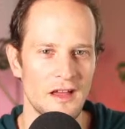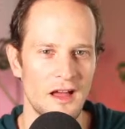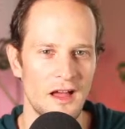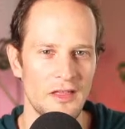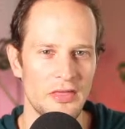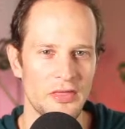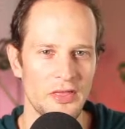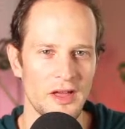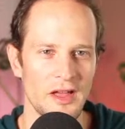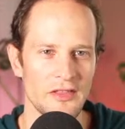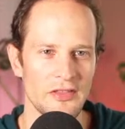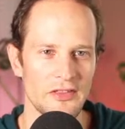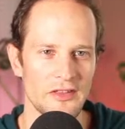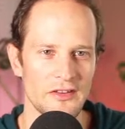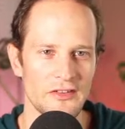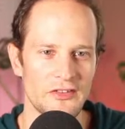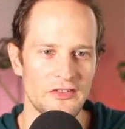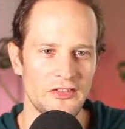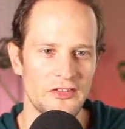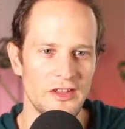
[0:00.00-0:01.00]
thought
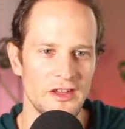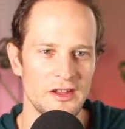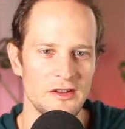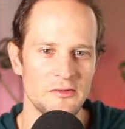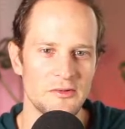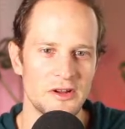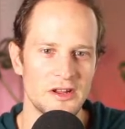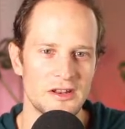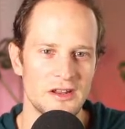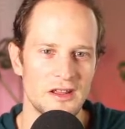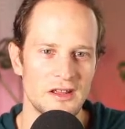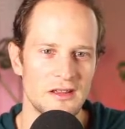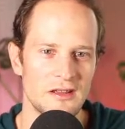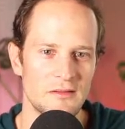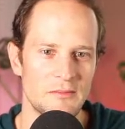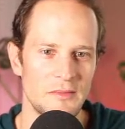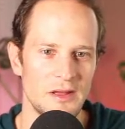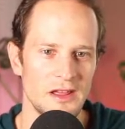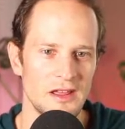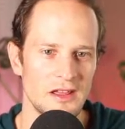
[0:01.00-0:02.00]
this thing would
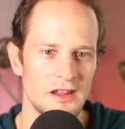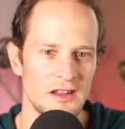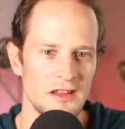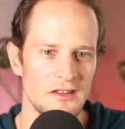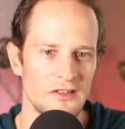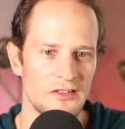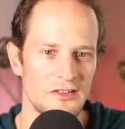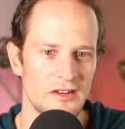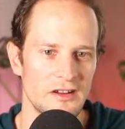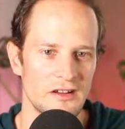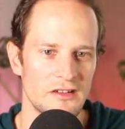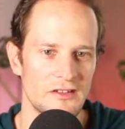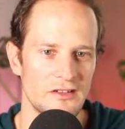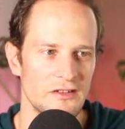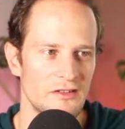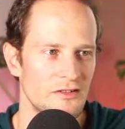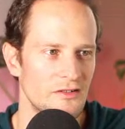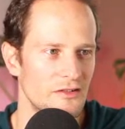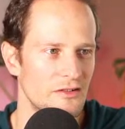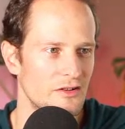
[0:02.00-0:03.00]
make it easier
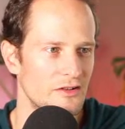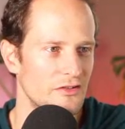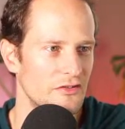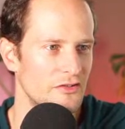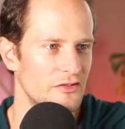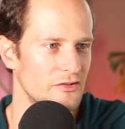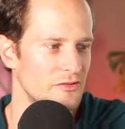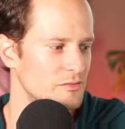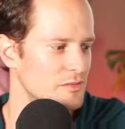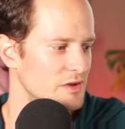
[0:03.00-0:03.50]
to zoom